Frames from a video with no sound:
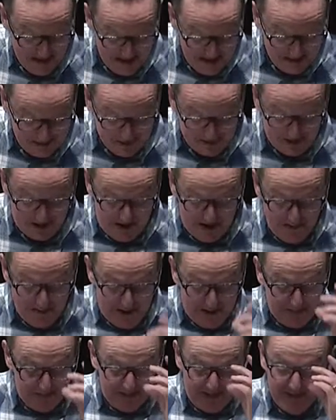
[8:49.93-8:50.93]
So sorry
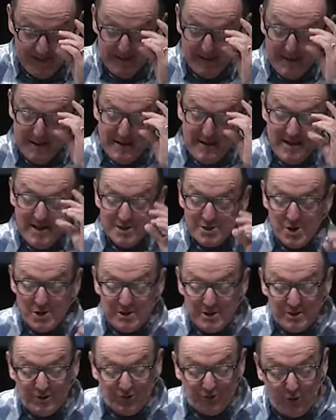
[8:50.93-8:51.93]
about that. So
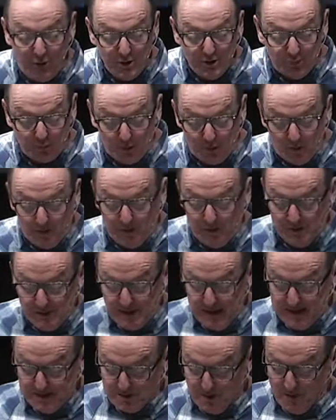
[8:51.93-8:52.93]
this first worldview
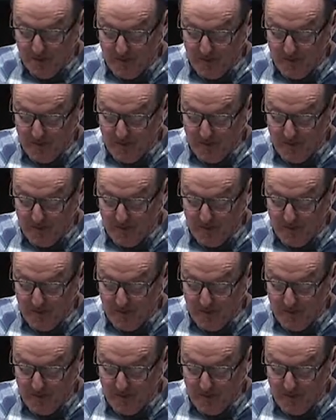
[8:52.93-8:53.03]
is all